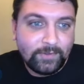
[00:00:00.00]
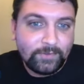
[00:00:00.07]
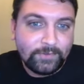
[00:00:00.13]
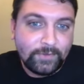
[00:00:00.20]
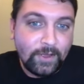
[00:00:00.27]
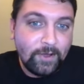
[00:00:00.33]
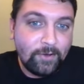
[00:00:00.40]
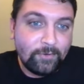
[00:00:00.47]

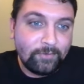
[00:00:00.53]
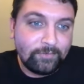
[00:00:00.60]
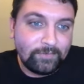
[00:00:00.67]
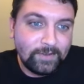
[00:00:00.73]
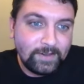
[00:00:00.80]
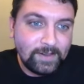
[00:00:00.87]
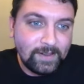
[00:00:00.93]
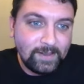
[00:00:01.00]
So
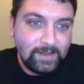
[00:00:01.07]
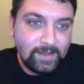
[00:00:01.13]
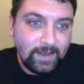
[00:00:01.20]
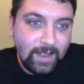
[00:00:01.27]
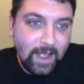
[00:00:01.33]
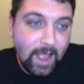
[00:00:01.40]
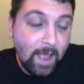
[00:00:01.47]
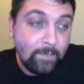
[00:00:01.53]

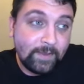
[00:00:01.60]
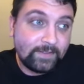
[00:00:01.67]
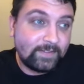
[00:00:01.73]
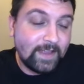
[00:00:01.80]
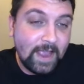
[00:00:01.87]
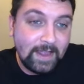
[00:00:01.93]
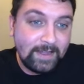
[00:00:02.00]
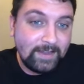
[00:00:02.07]
I'm I
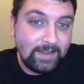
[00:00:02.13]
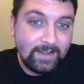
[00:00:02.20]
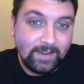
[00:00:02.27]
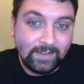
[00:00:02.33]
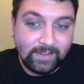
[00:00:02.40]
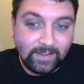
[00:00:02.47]
excited. Think